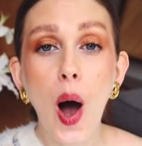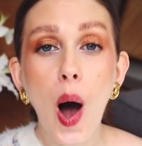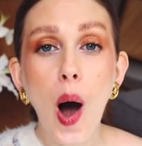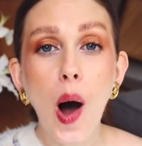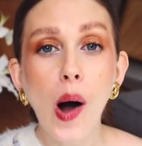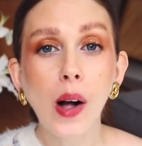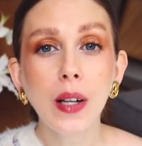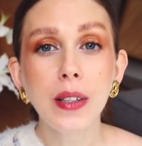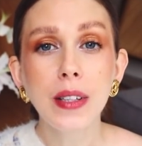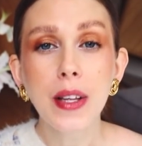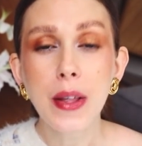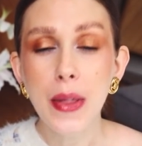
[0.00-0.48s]

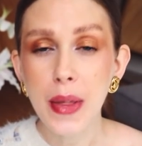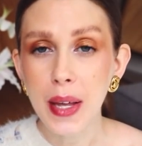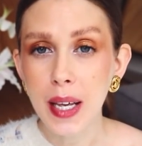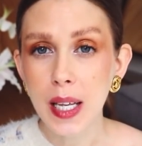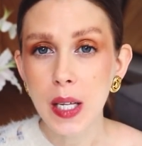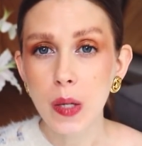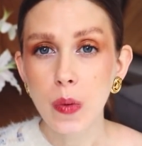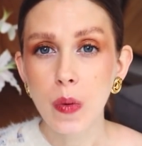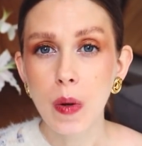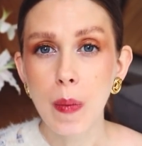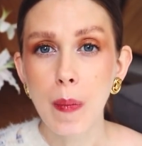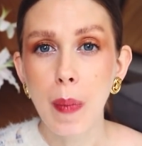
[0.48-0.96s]
All the
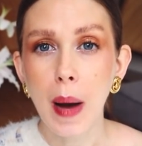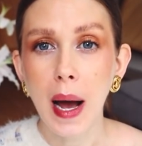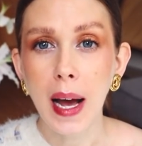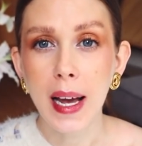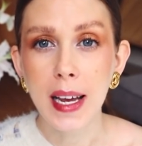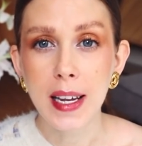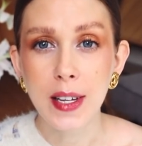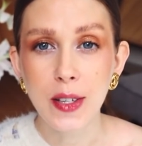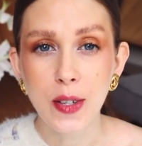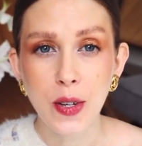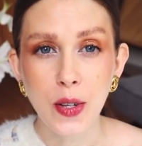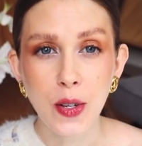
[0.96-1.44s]
things we
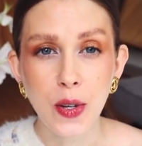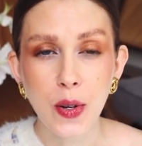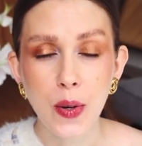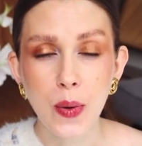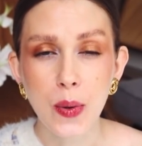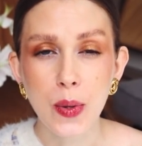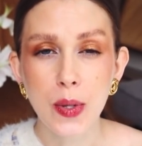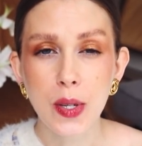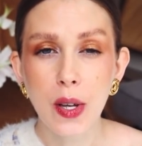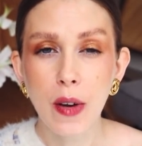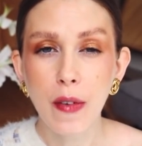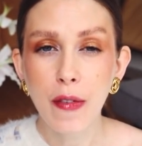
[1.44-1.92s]
buy to
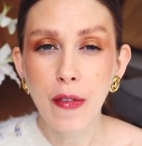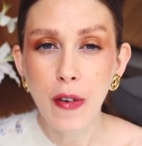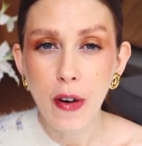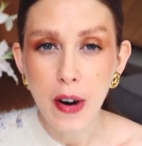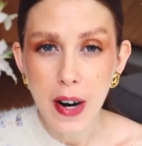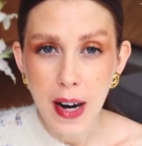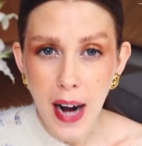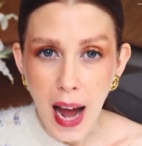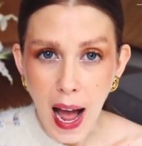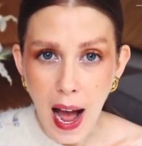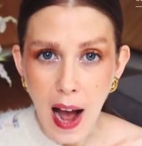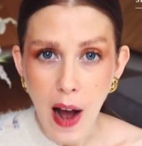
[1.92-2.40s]
use for
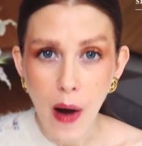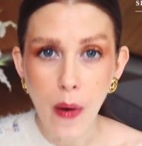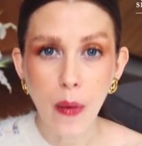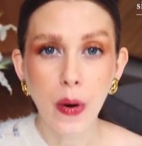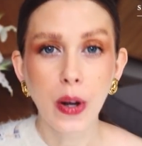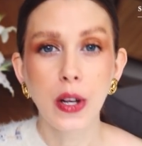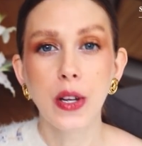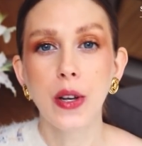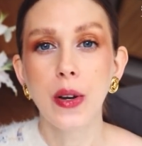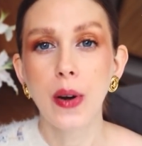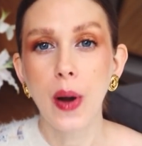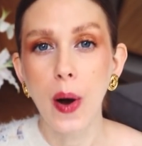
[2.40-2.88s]
now,
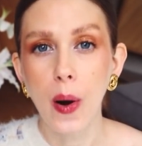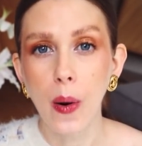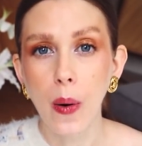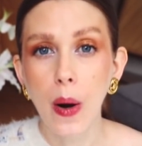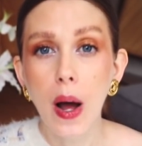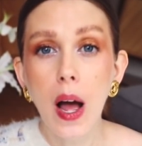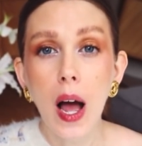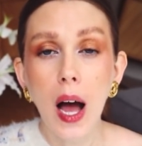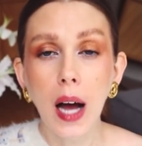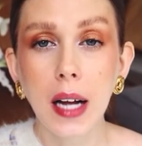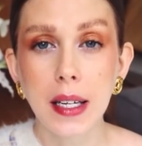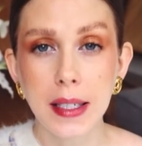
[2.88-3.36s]

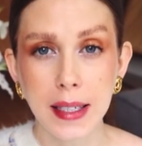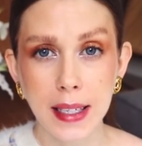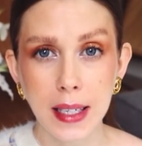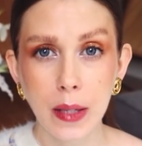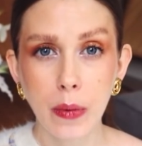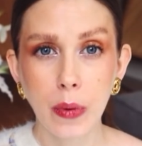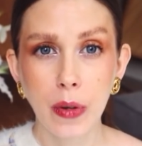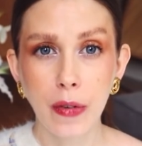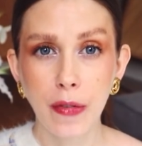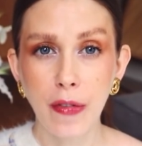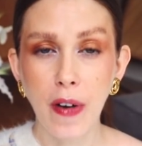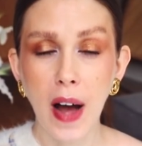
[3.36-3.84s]

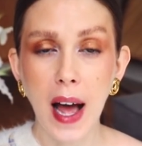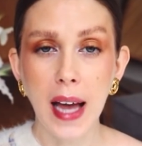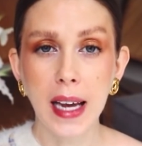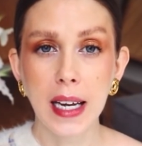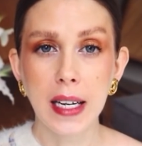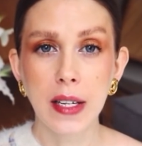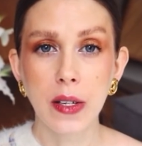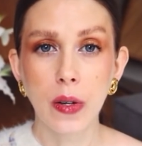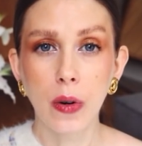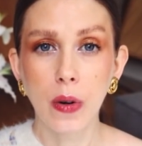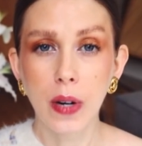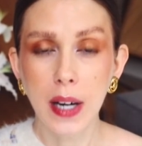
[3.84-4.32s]
until we
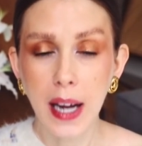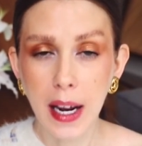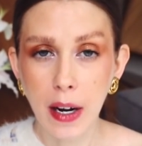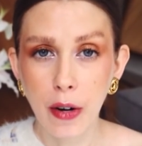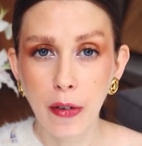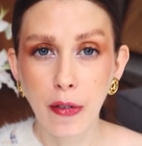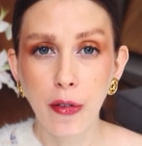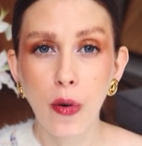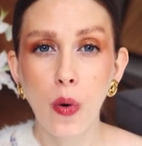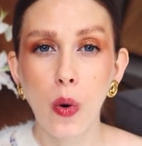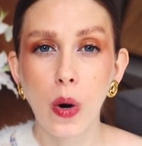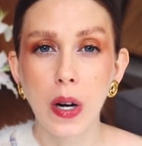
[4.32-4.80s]
find or can
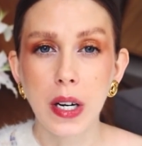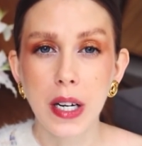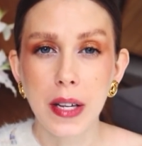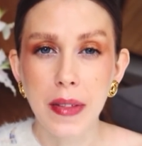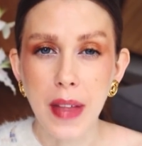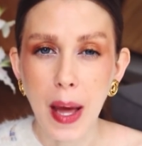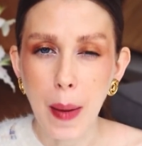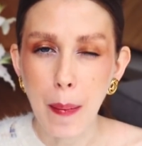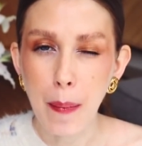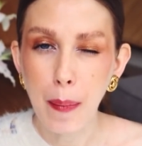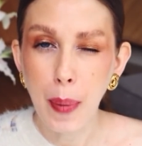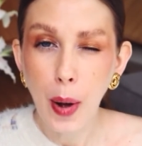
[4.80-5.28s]
afford
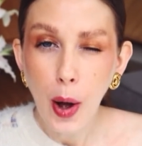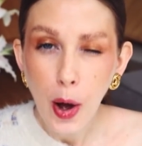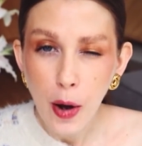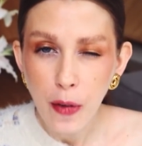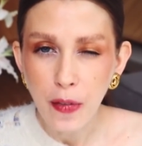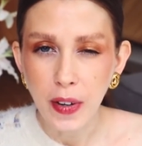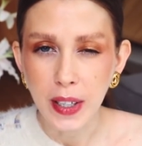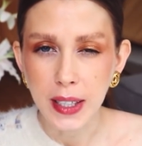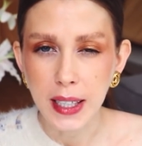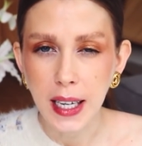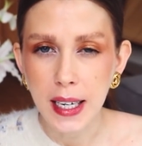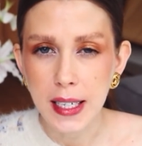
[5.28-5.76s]
that
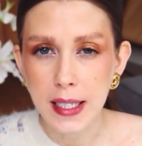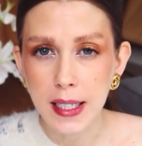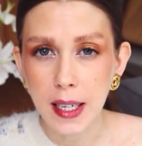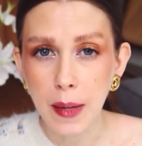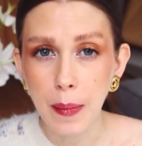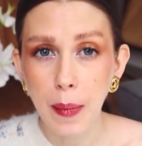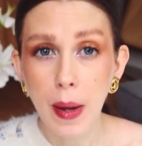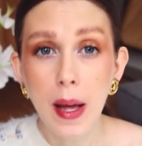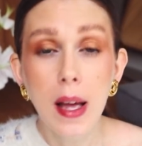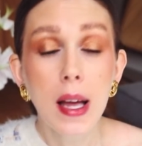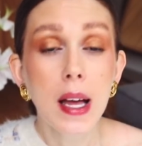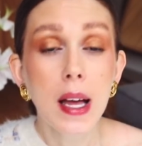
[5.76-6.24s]
perfect item.